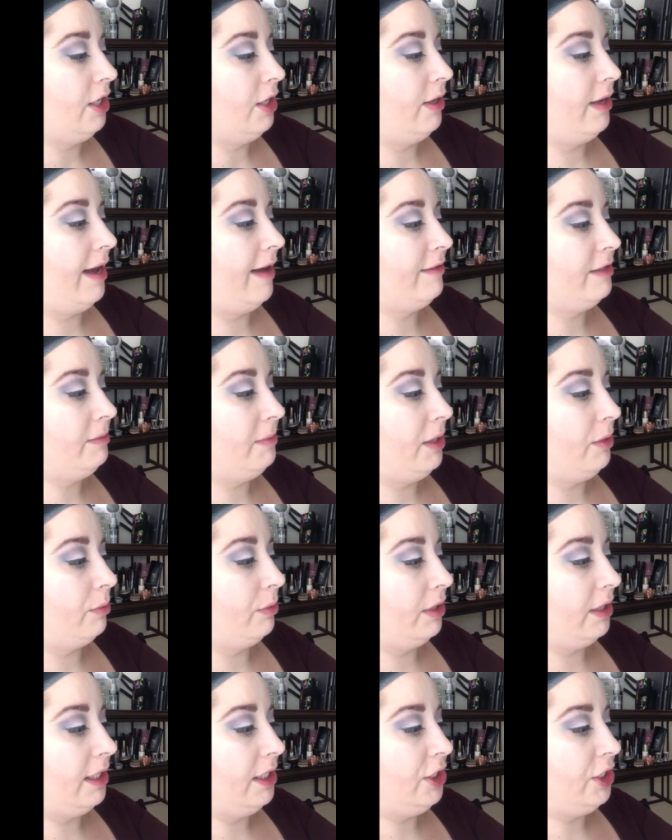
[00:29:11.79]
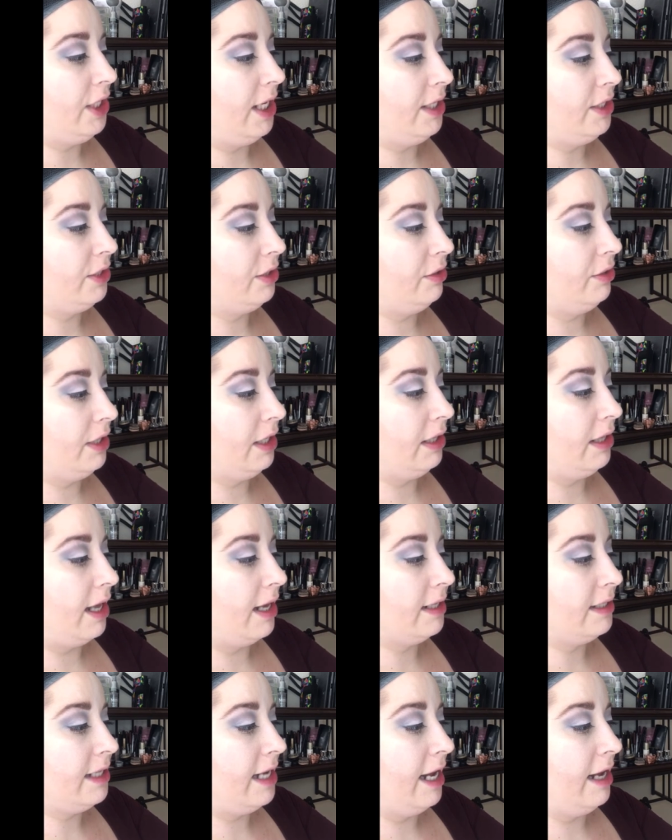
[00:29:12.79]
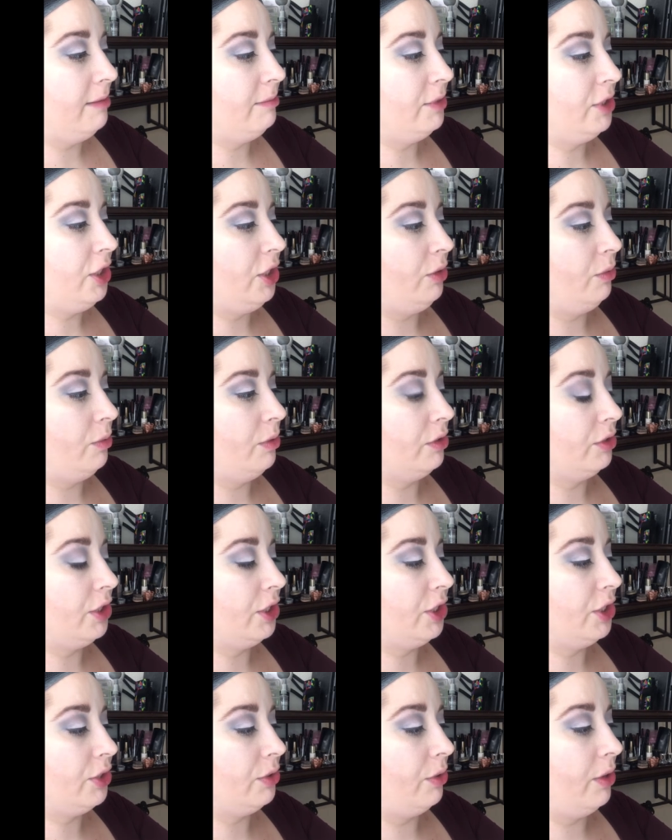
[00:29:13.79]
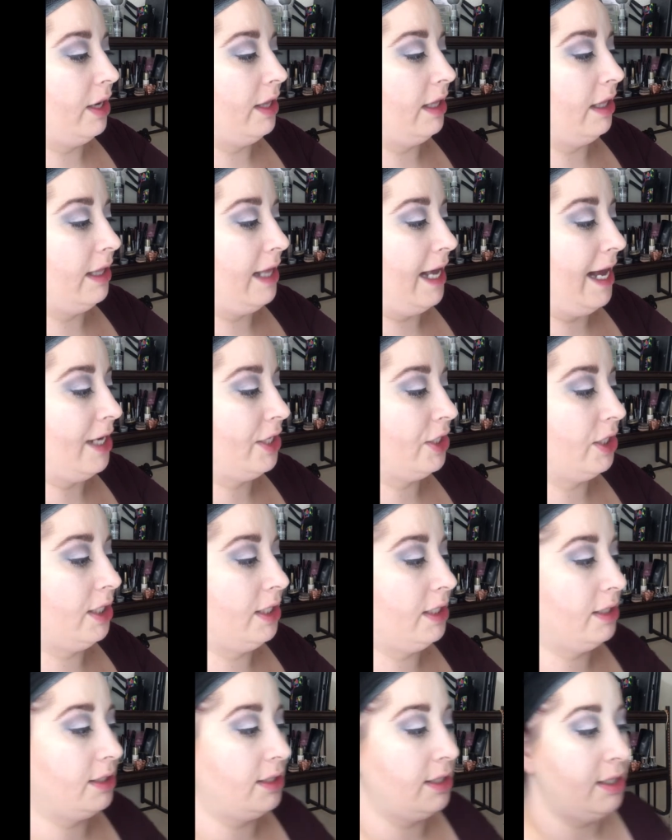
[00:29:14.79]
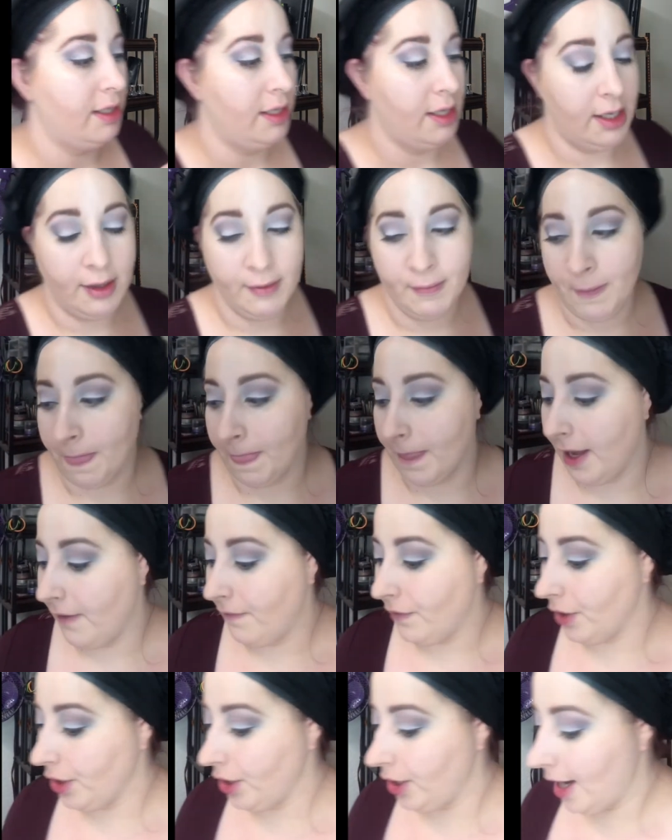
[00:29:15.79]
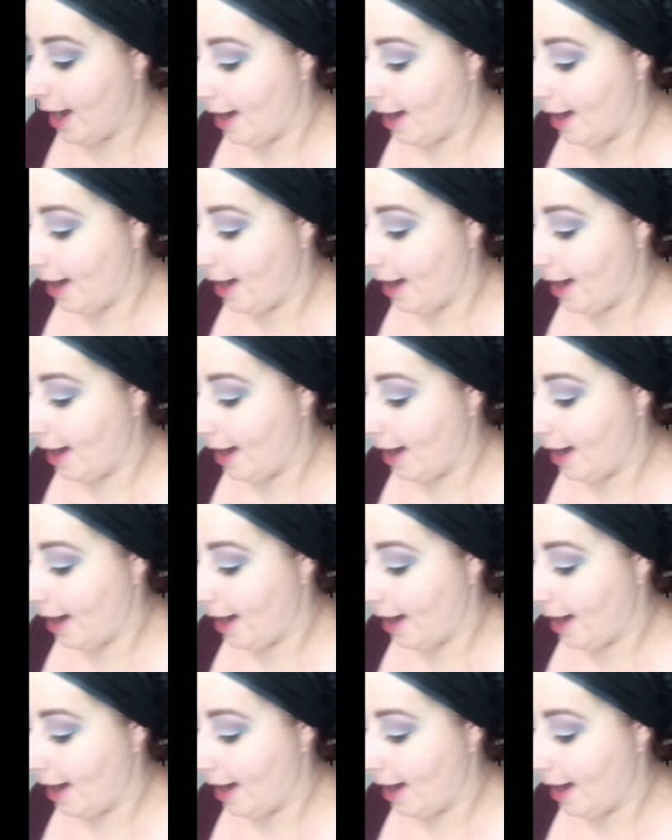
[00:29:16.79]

you have to be really gentle, and a lot of times you will destroy the lashes. If you